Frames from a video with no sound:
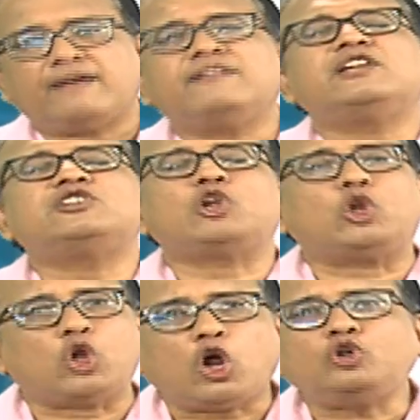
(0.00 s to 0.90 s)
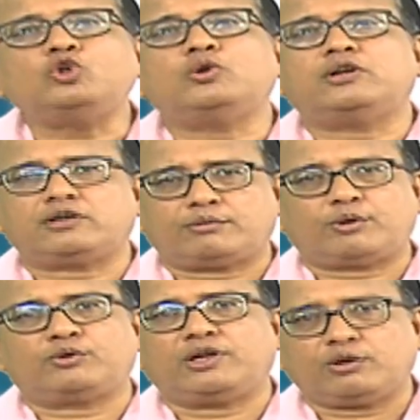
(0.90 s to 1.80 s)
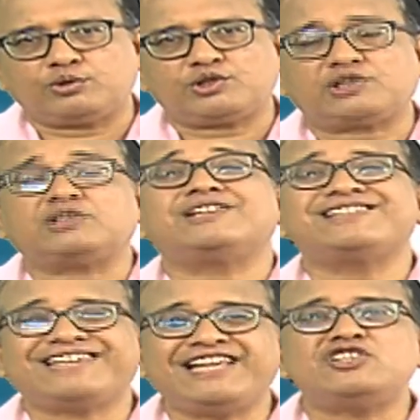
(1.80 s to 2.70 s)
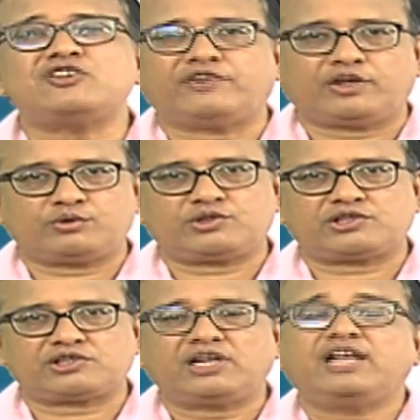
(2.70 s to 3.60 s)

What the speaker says: There is a lot to learn about negotiation, the skills of negotiation,